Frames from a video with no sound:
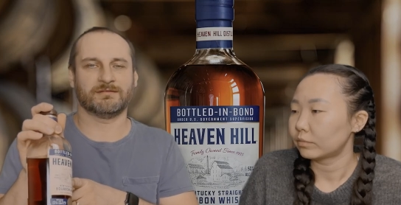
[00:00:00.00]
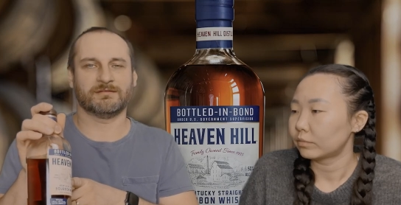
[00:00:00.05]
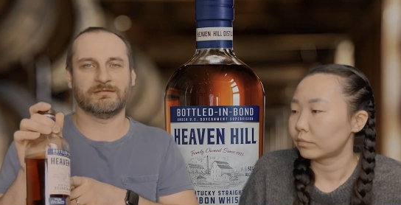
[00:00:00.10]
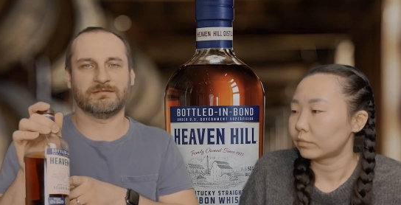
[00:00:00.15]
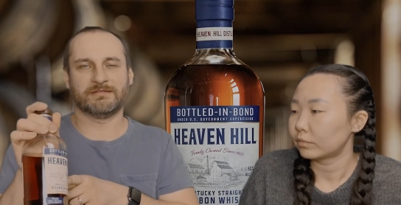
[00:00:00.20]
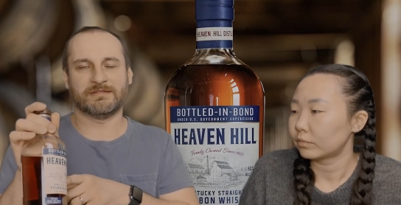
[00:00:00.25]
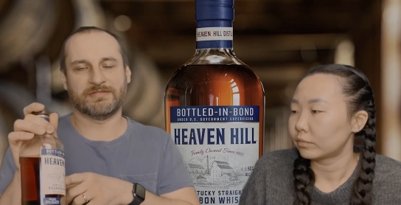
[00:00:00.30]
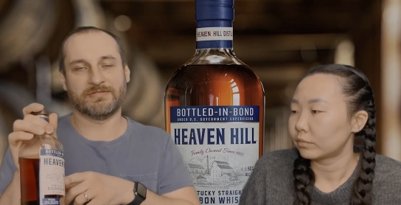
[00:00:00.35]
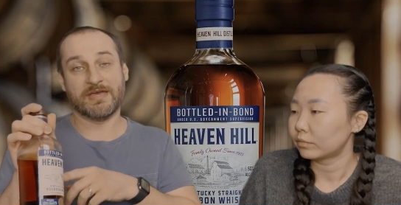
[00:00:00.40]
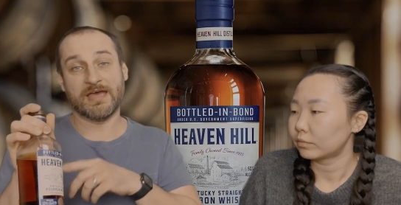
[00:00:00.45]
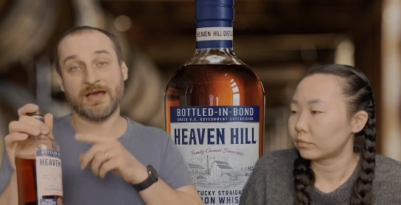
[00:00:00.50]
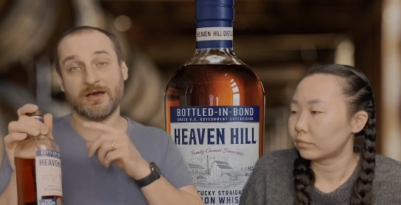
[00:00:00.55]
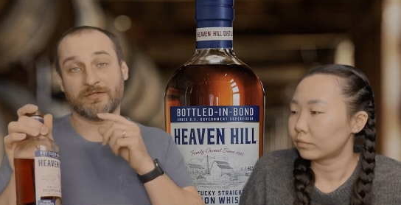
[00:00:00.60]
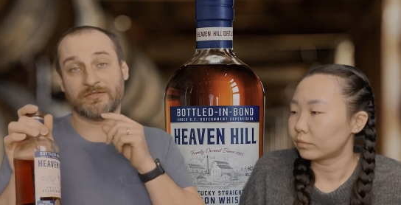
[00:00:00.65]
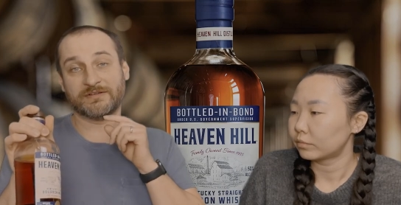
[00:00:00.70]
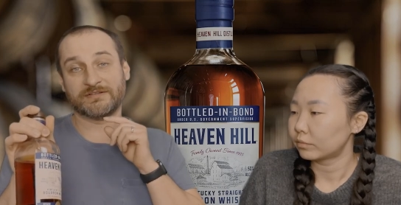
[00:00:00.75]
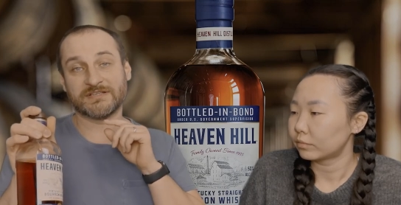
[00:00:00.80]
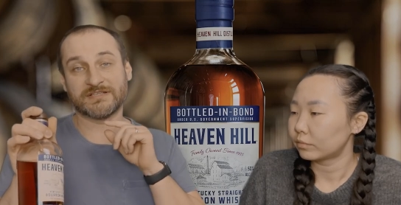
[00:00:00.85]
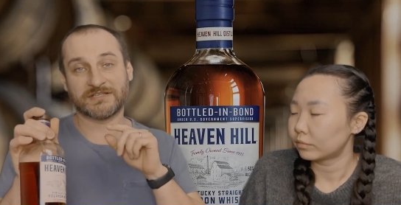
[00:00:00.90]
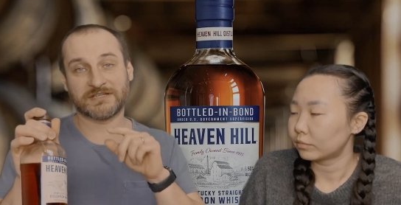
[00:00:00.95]
Speaker 1: Now
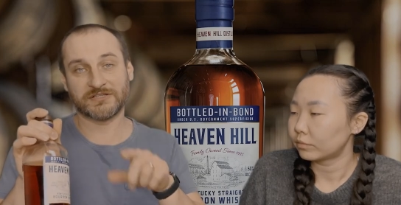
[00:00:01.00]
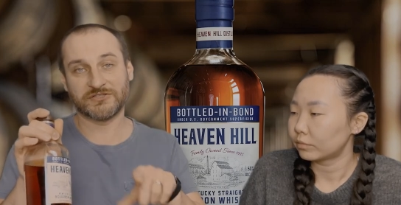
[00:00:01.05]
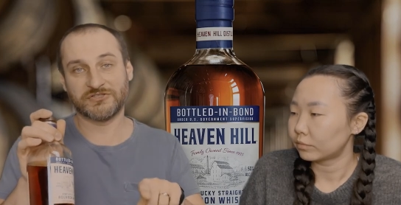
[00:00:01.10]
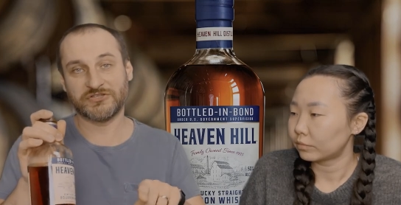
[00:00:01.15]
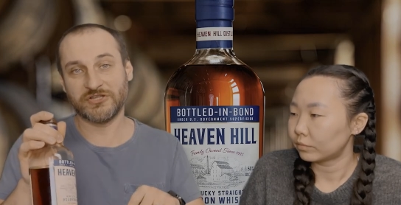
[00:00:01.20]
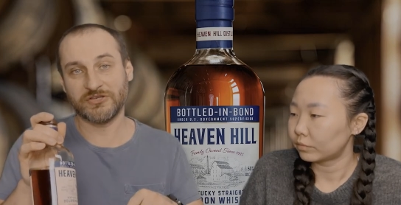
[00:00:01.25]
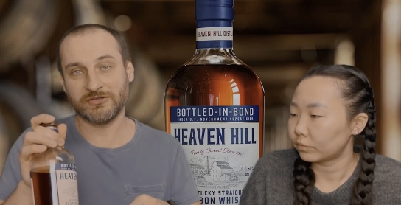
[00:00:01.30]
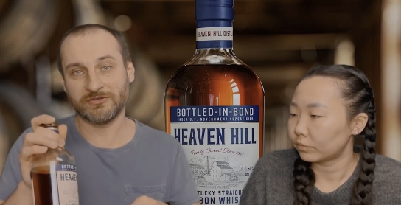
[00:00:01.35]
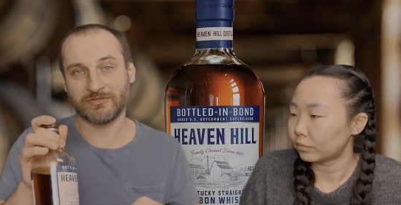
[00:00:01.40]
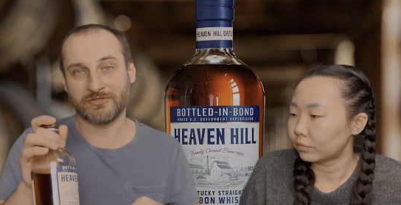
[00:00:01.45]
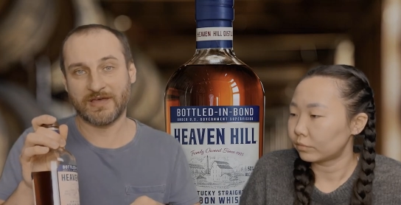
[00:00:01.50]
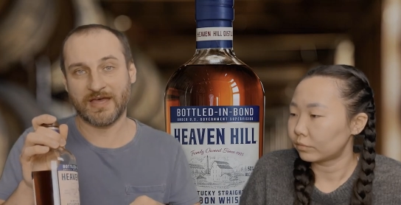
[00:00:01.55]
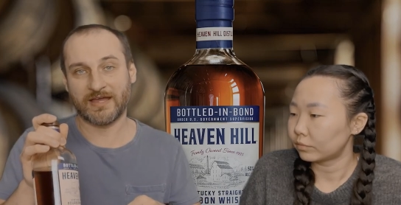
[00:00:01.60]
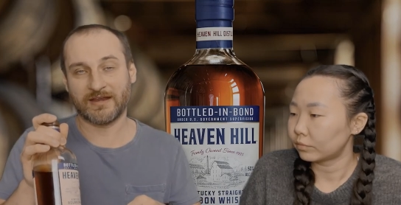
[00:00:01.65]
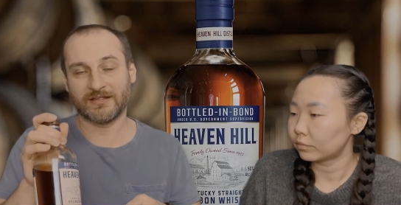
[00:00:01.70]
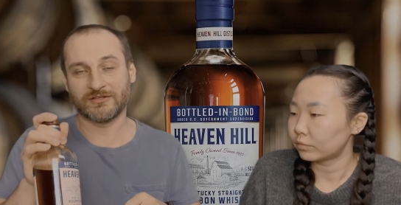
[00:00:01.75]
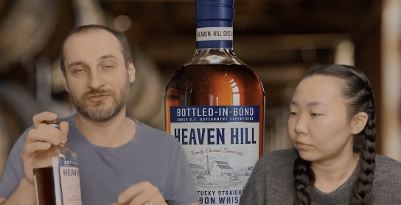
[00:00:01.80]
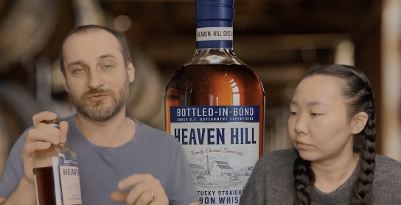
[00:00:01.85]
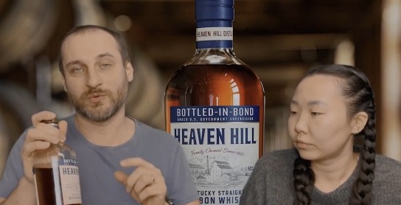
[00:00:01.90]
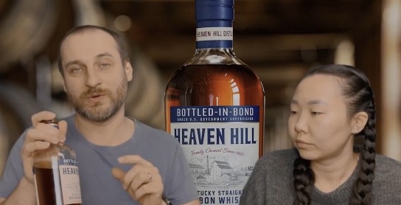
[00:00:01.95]
they discontinued
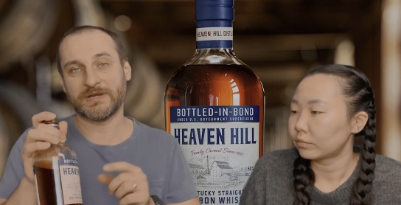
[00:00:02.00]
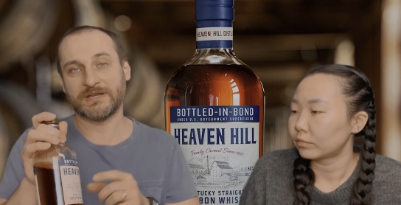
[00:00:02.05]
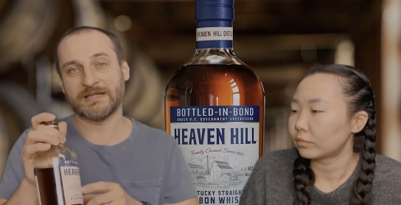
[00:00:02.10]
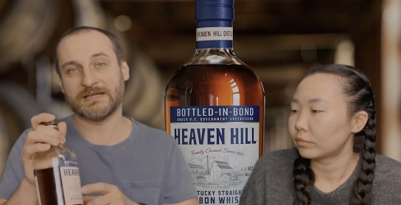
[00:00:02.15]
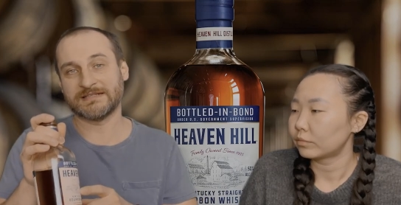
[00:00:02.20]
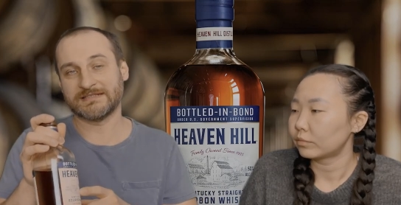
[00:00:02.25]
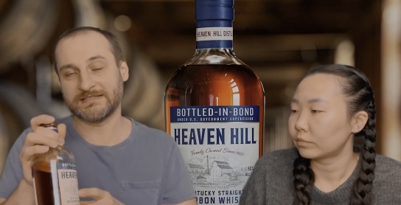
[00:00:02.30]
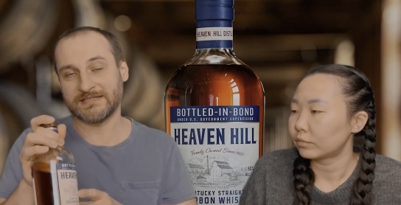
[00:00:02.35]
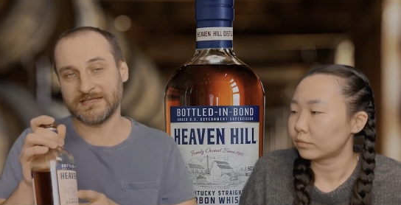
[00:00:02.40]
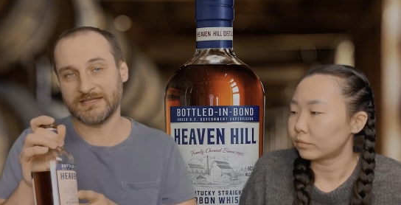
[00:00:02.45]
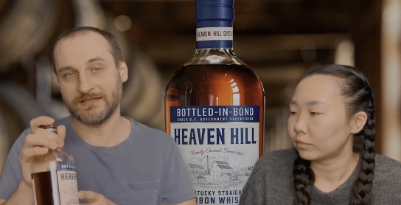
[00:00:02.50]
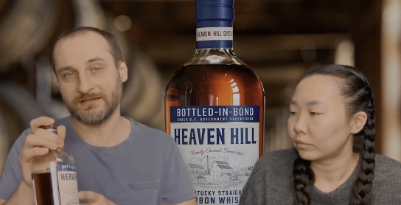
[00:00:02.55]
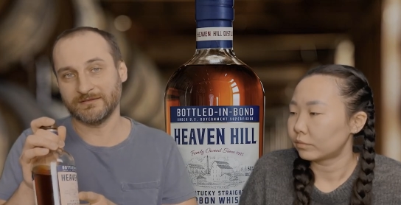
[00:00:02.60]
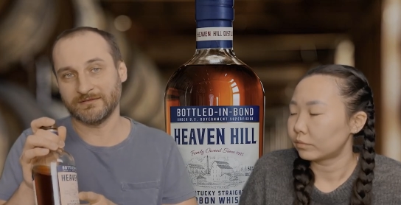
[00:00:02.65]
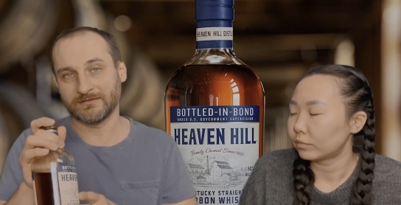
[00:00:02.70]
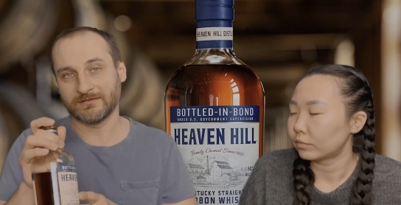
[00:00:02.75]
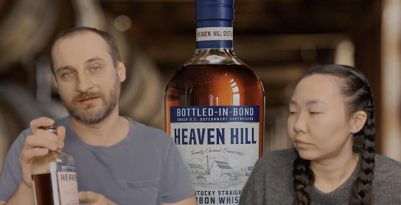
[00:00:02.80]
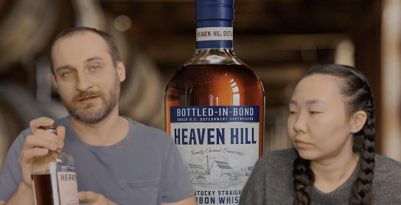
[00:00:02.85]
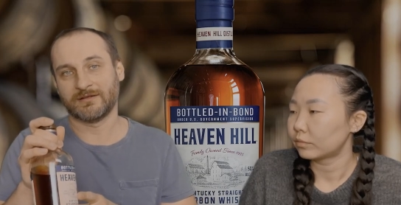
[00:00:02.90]
that in 2019